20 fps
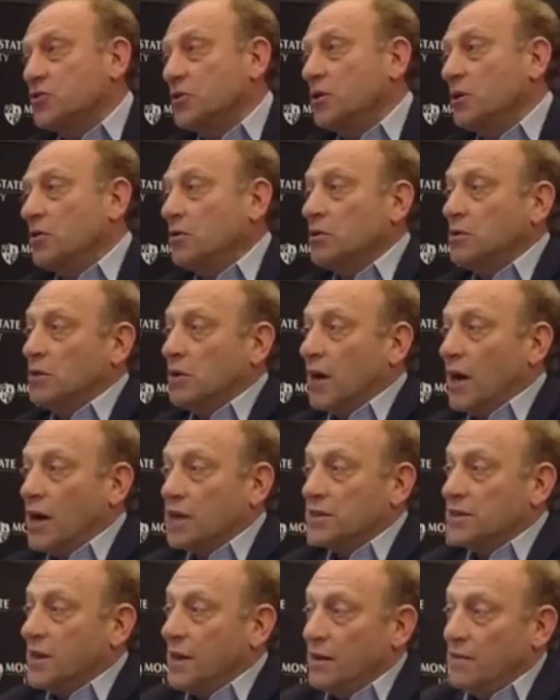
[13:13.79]
local
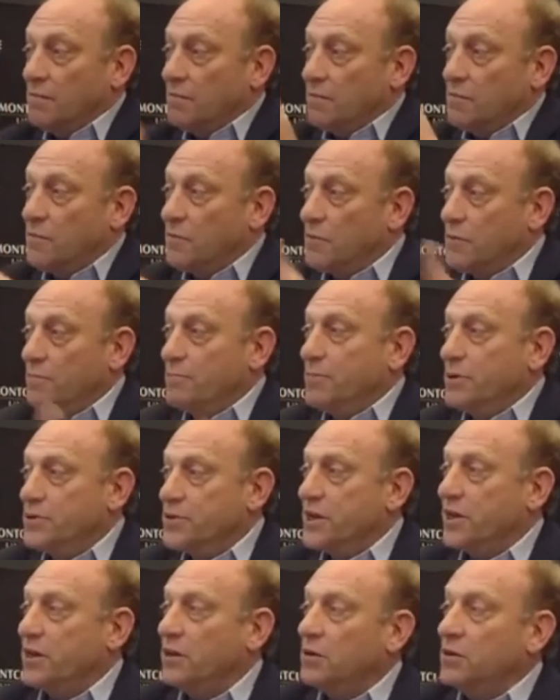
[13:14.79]
content for a
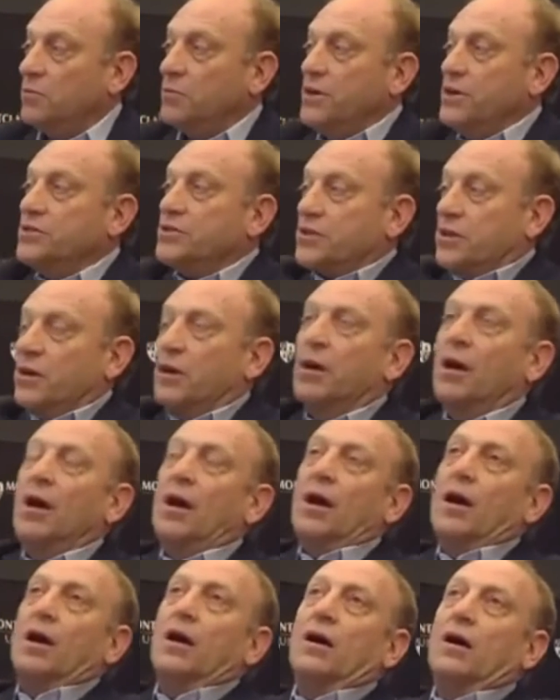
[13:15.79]
particular reason.
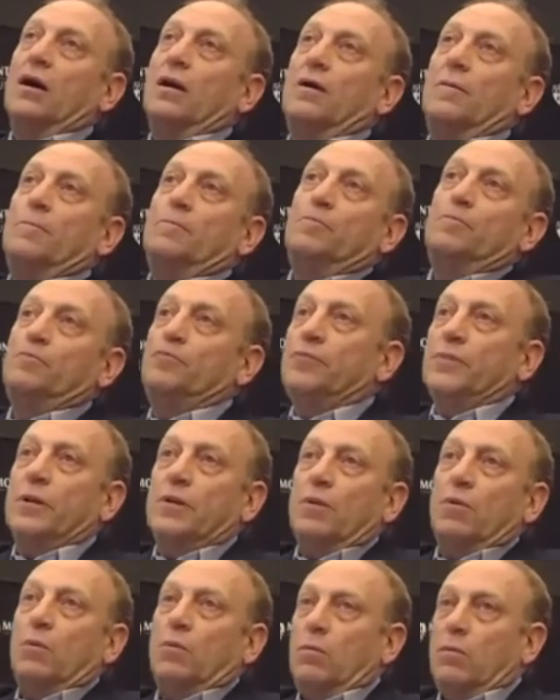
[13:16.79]

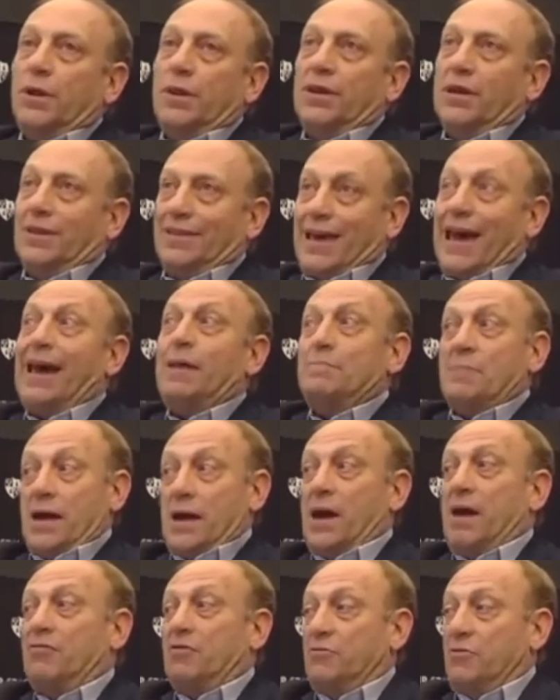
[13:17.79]
We think that may
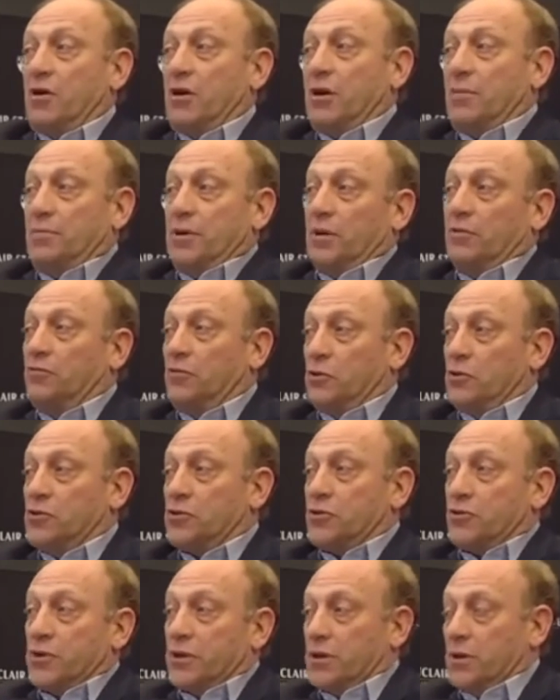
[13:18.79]
have a very big
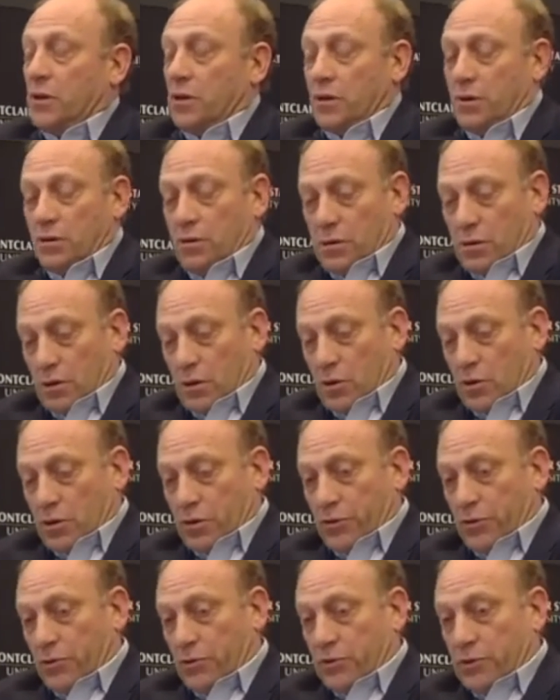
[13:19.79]
future in
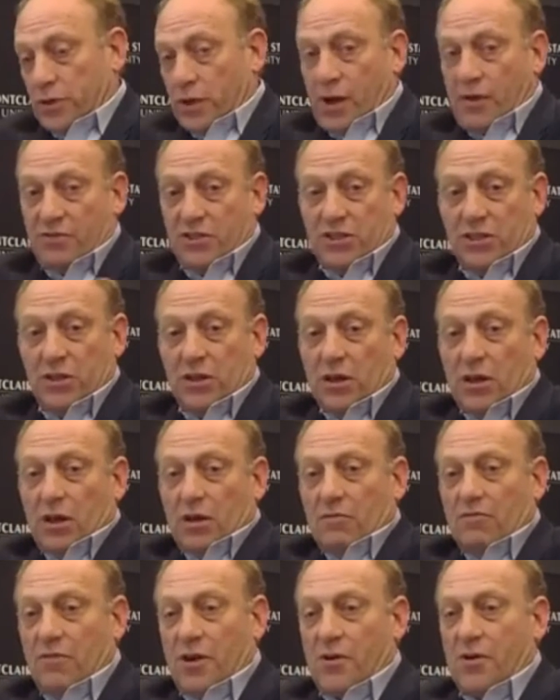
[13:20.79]
local news, and obviously
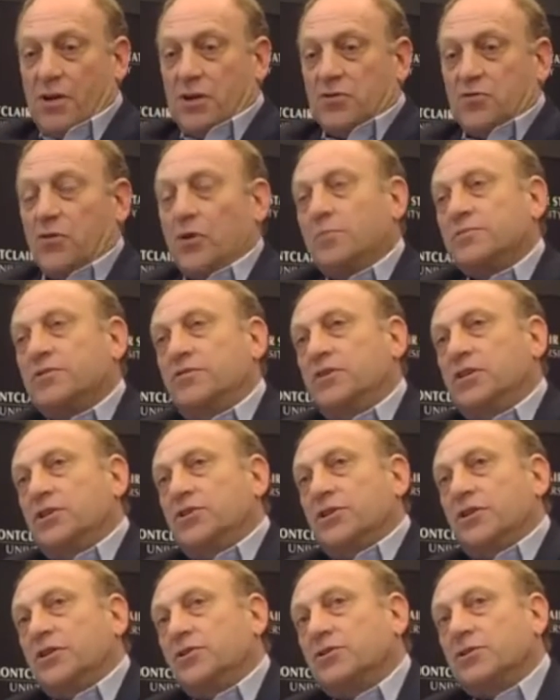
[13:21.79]
various forms of
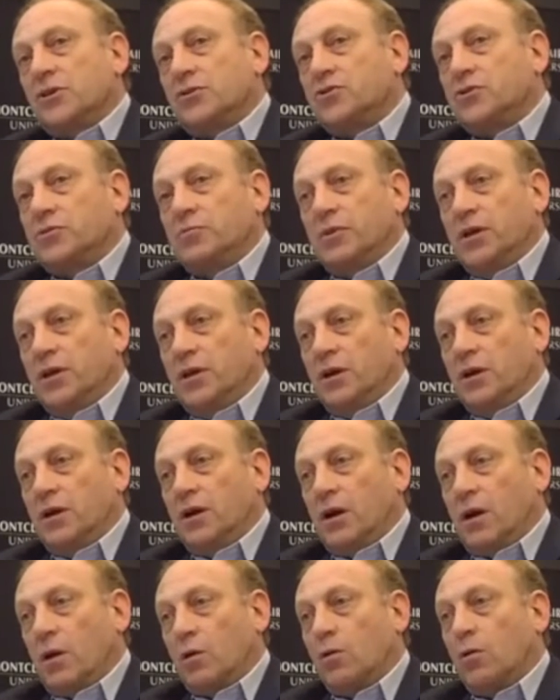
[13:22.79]
digital and social media
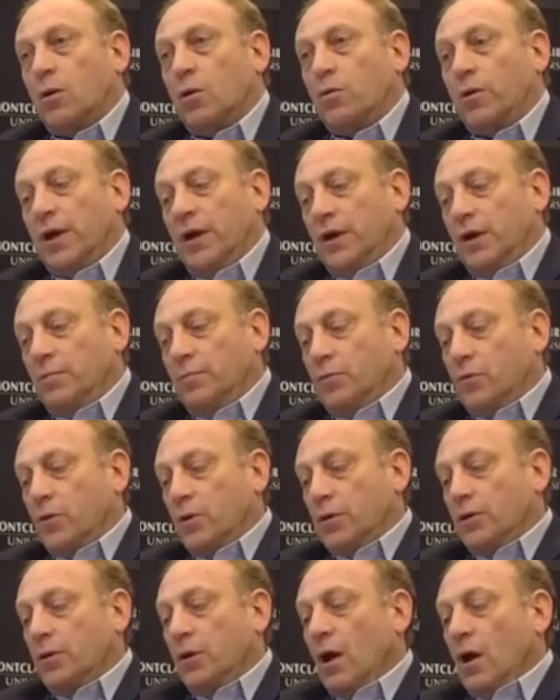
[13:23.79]
are already
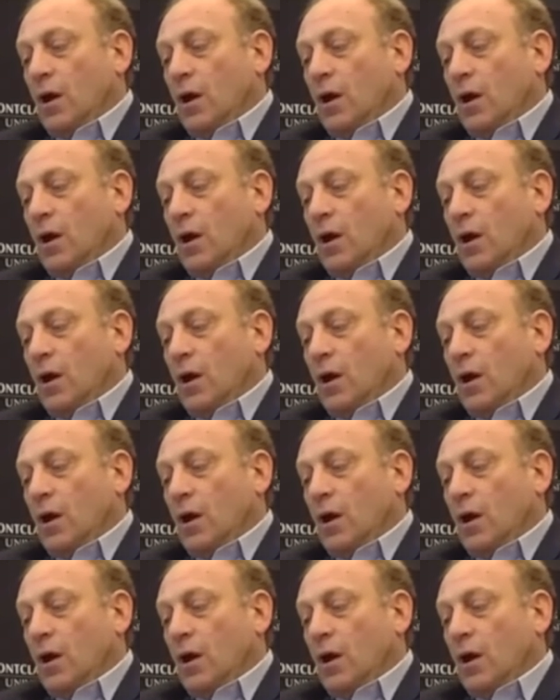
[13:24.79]
important.